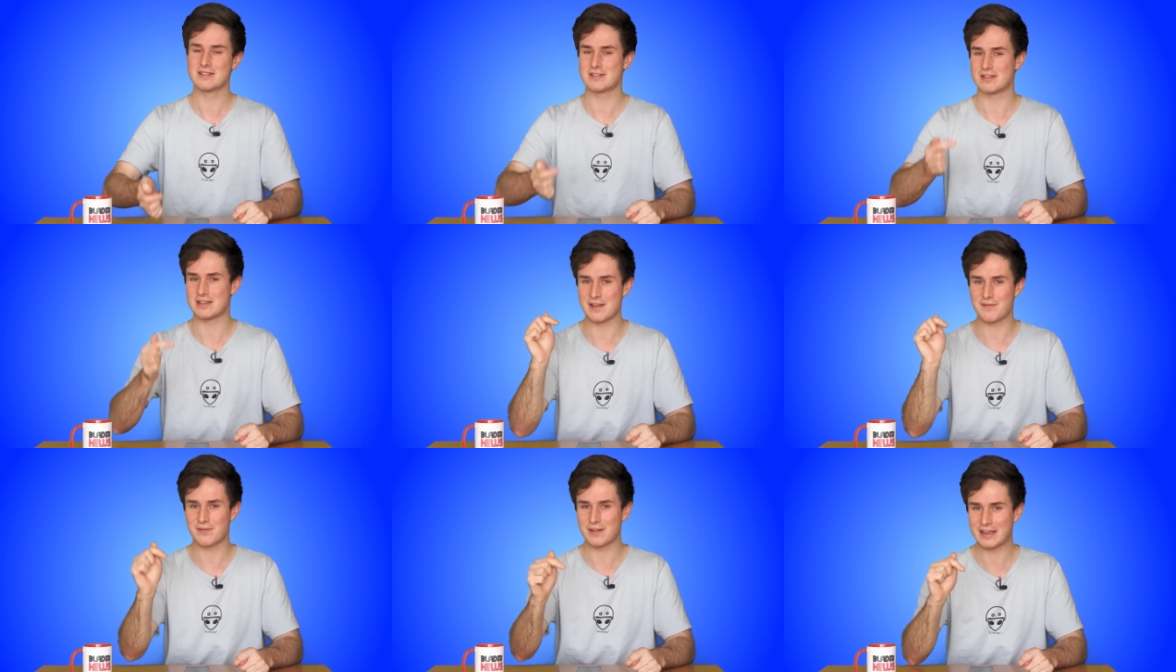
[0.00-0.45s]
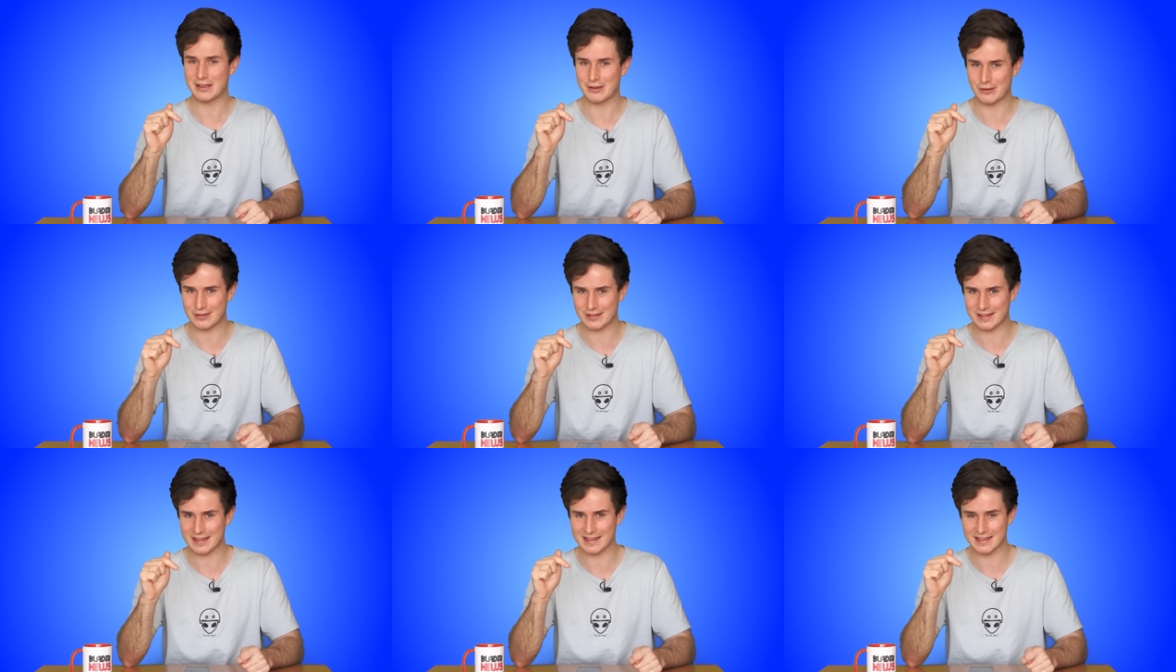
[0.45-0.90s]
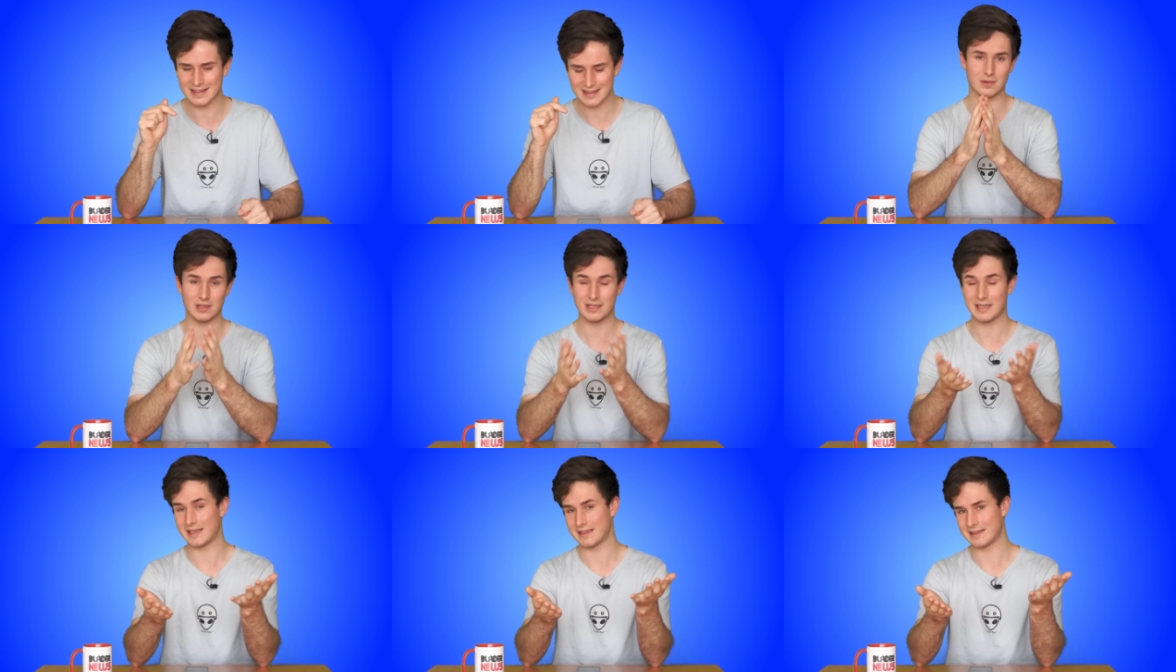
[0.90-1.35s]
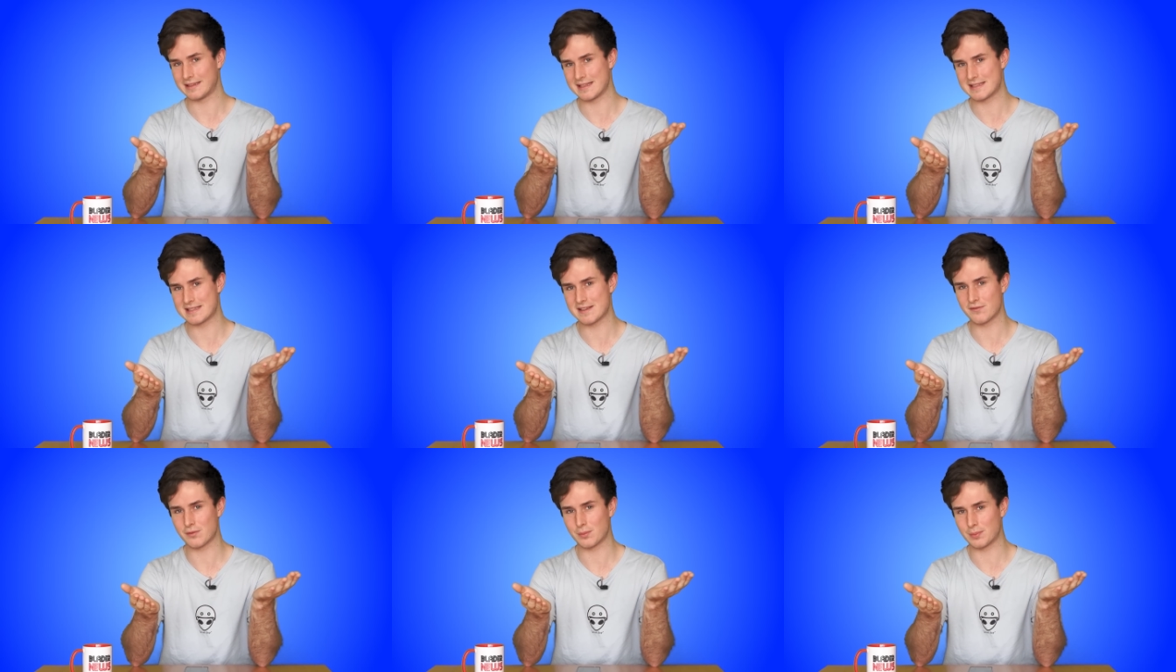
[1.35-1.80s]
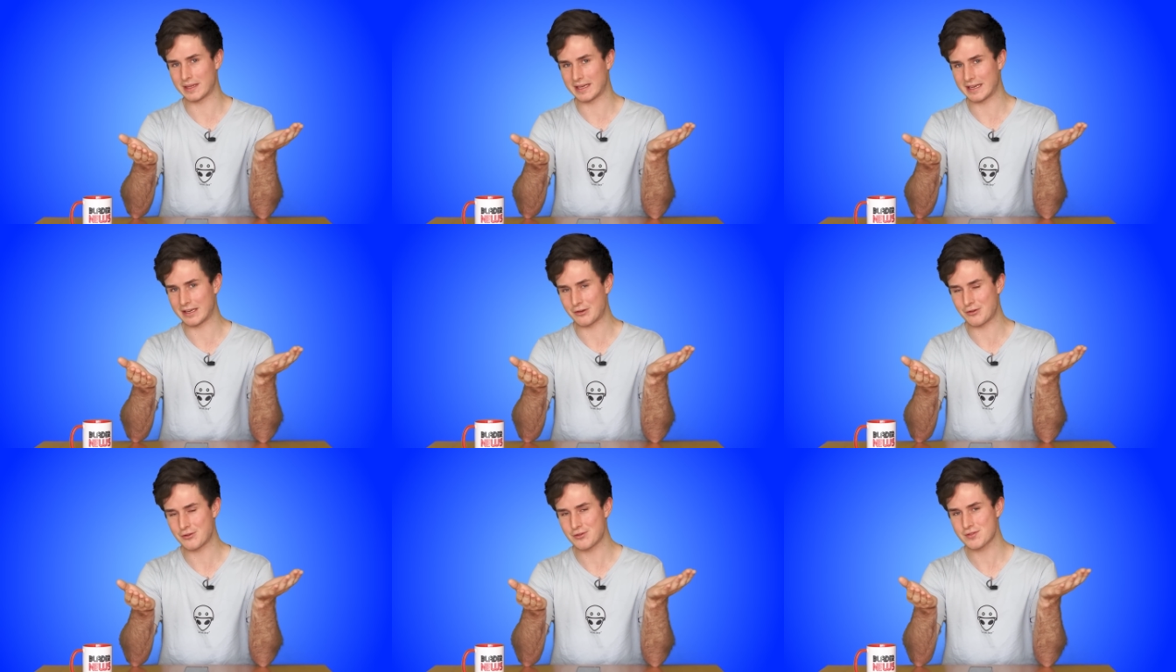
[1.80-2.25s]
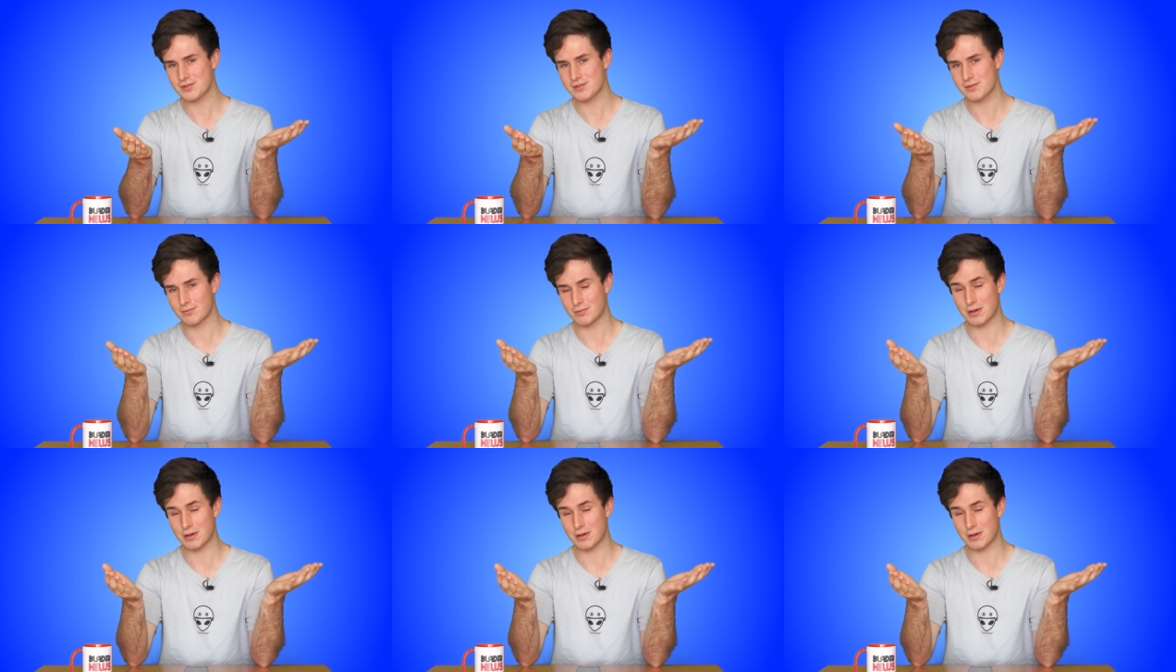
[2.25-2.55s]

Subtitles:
so definitely look there. But yeah, that's it for Blader News.